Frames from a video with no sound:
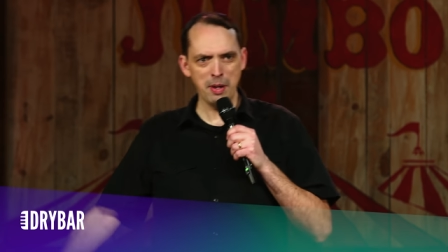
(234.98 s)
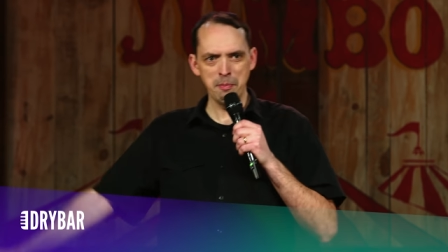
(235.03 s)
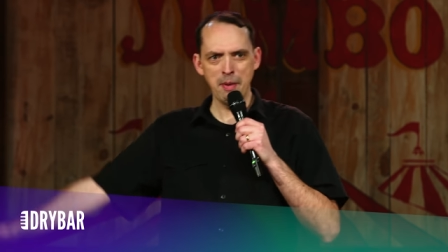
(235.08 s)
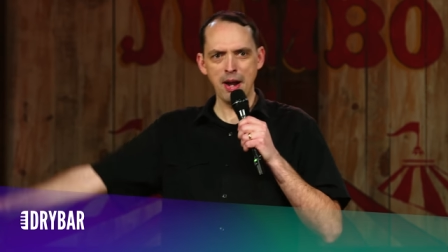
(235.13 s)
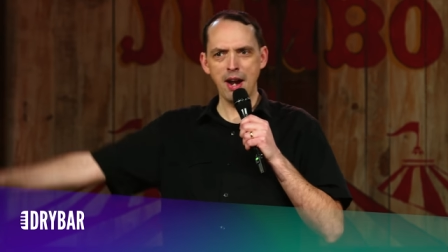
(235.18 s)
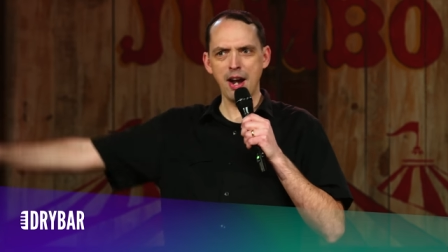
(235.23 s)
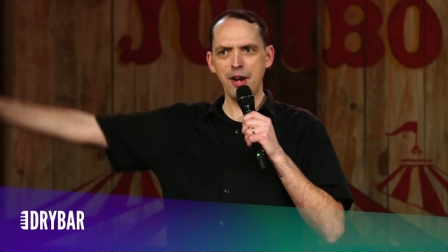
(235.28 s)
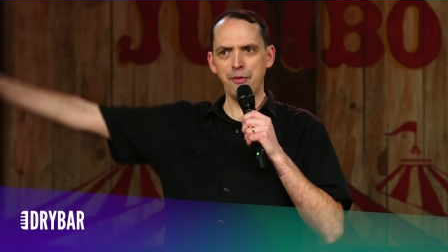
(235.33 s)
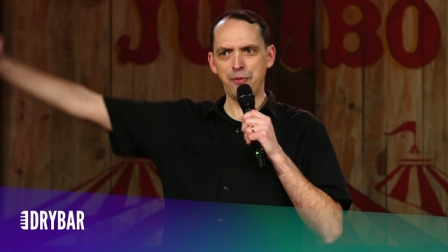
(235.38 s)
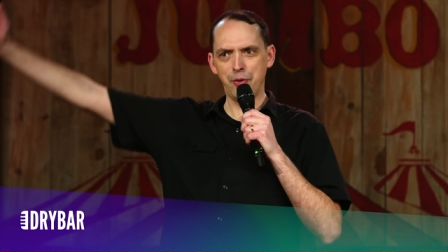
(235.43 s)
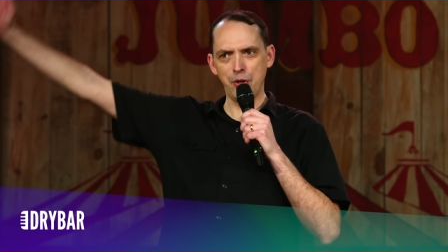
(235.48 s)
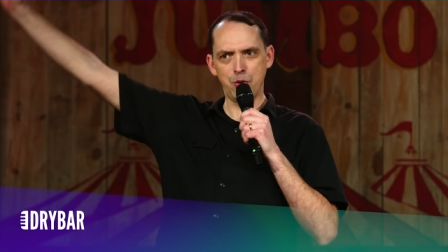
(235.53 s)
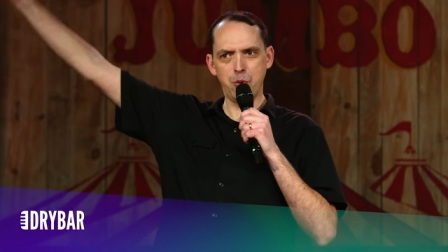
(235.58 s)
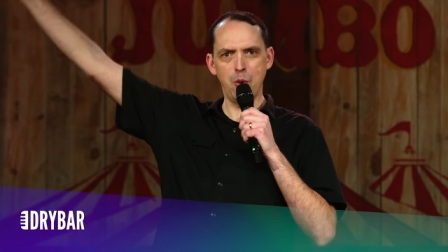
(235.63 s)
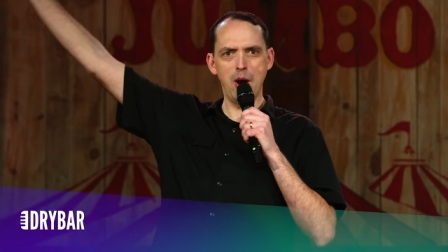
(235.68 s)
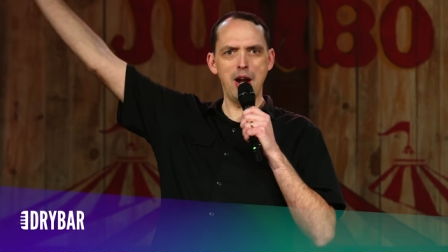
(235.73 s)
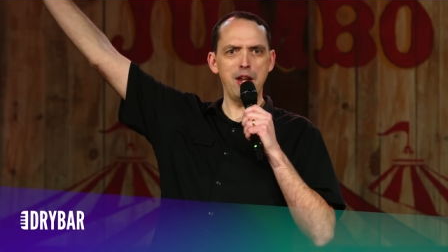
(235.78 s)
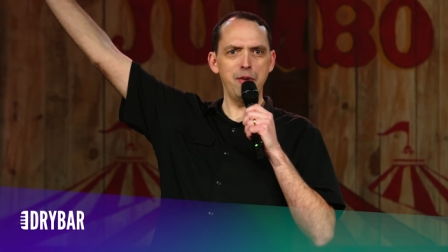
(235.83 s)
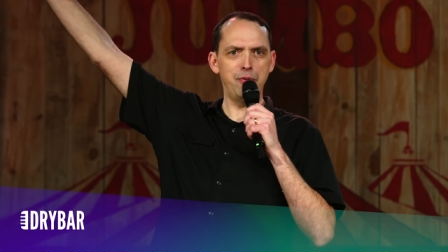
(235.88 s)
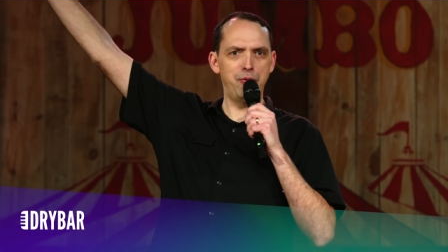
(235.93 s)
We've been married for
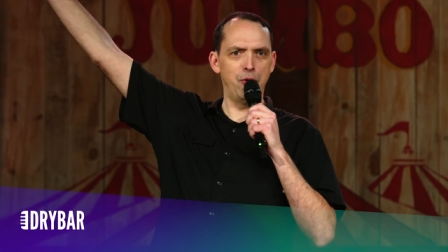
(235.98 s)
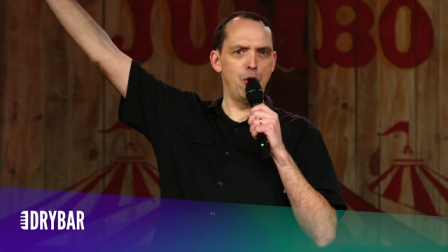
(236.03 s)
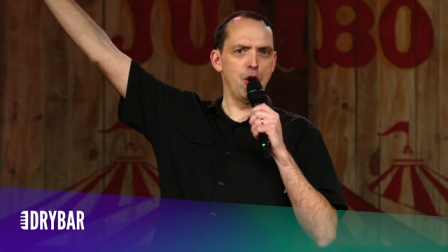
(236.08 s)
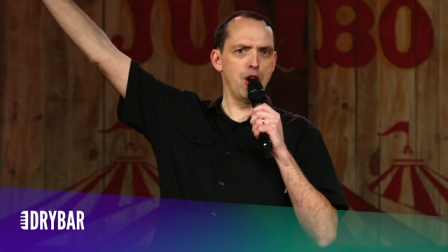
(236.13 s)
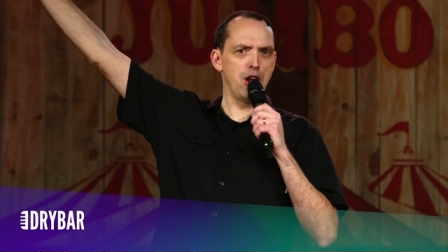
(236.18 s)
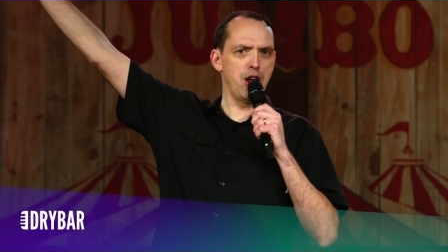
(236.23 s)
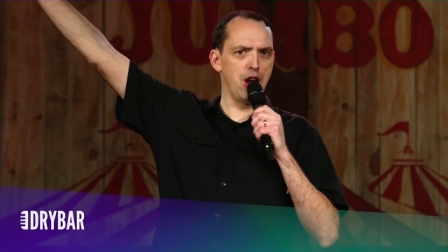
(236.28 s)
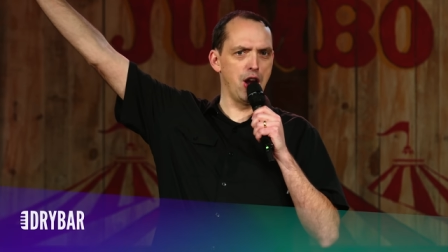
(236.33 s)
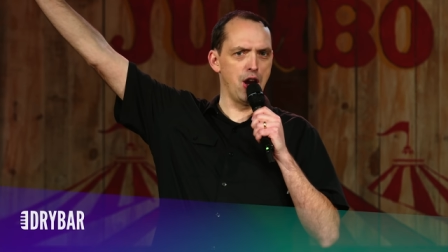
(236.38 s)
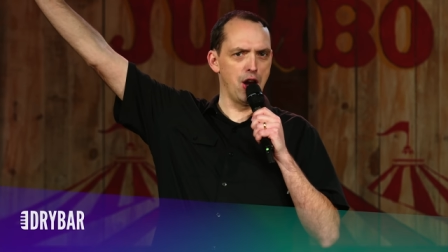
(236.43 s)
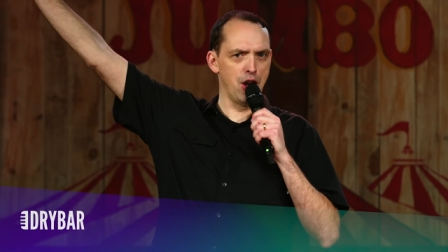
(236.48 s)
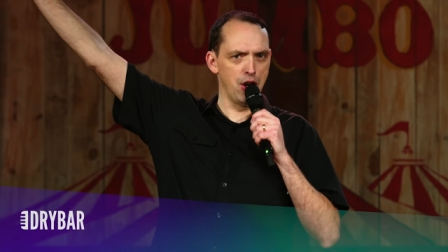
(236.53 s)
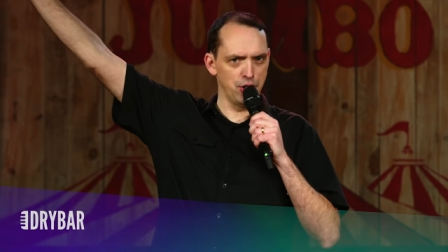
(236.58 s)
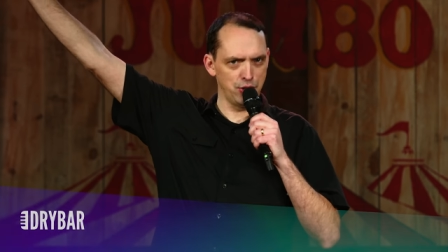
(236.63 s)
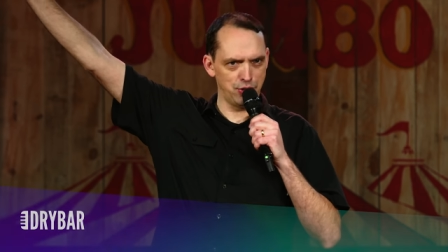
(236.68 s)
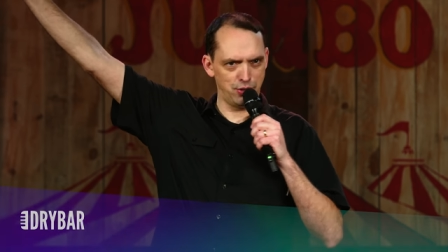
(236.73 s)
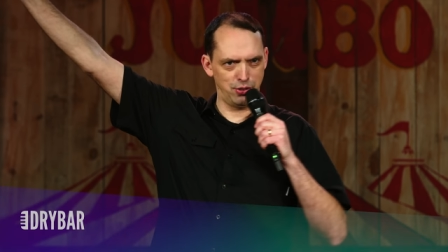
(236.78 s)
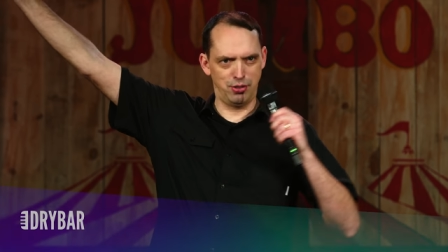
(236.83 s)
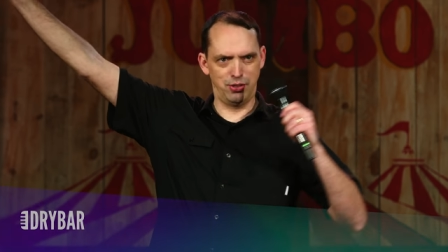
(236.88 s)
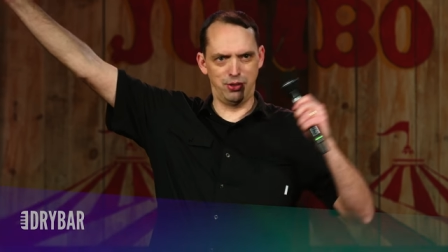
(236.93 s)
24
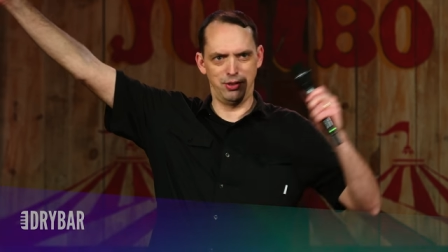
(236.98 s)
years.